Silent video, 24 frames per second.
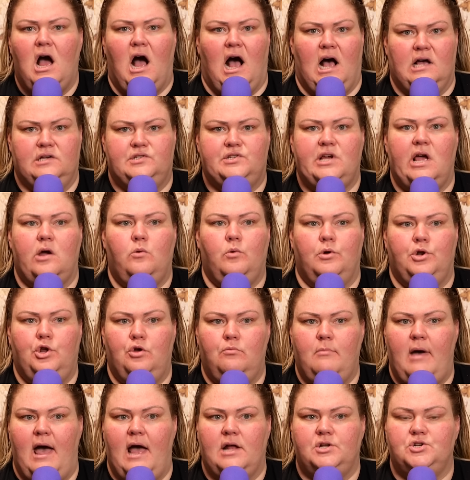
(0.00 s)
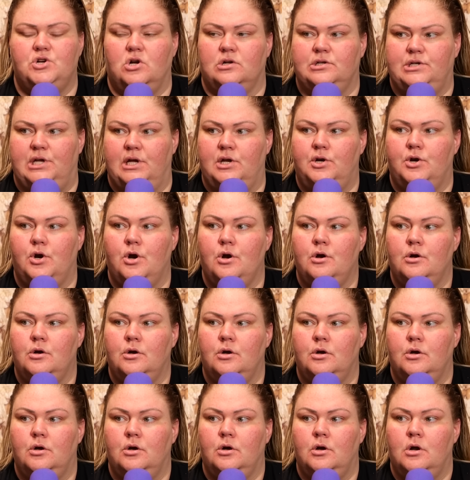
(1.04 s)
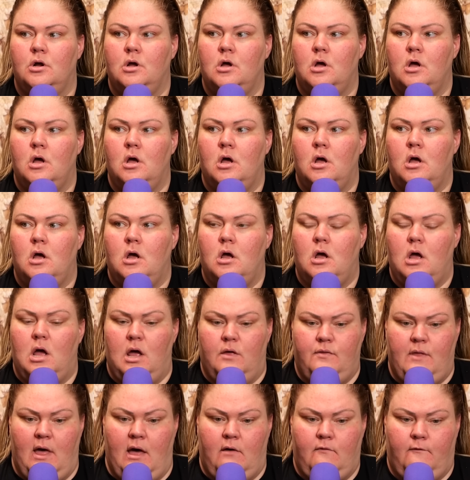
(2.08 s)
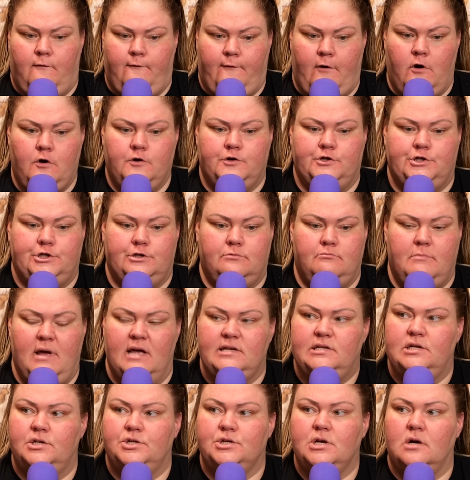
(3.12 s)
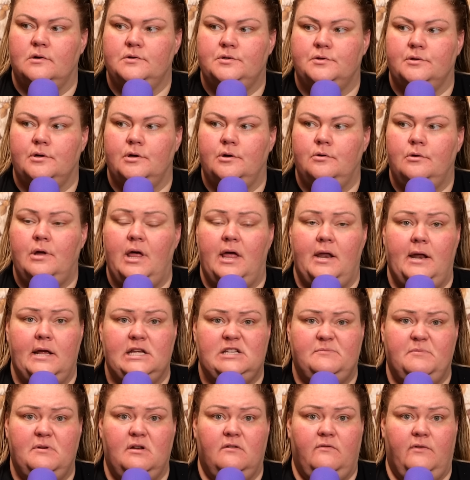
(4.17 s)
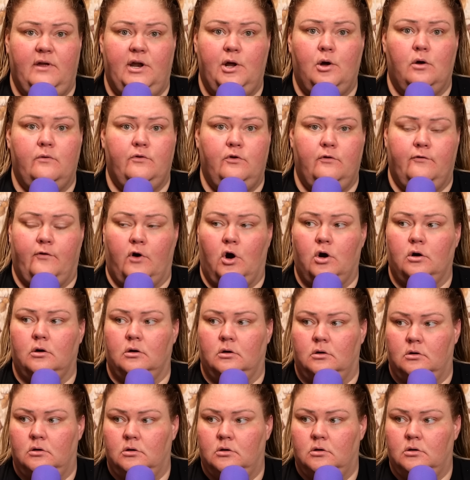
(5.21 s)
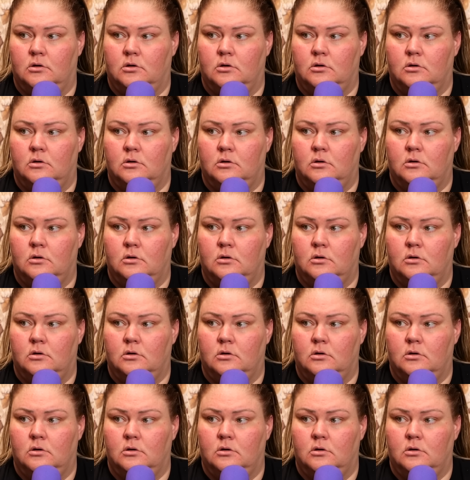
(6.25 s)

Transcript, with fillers: I say when you match on Tinder and that first message goes through, it needs to be a video of you farting. Mm-hmm.